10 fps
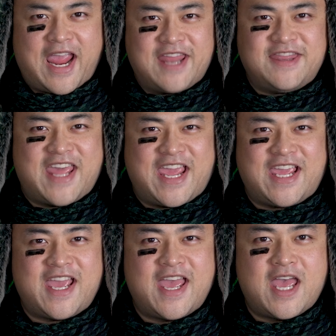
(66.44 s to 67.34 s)
and
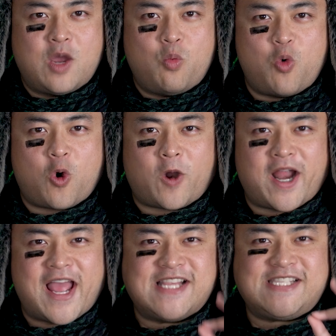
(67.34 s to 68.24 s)
they
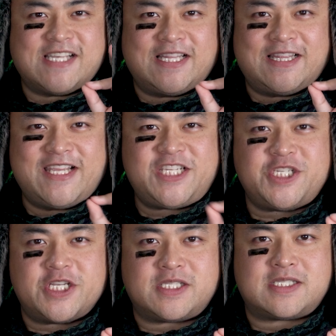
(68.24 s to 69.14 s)
were
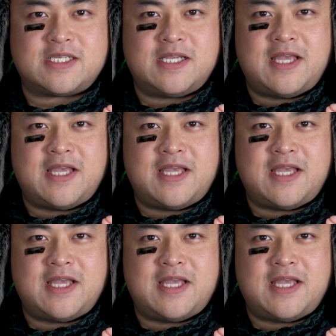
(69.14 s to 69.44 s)
delicious.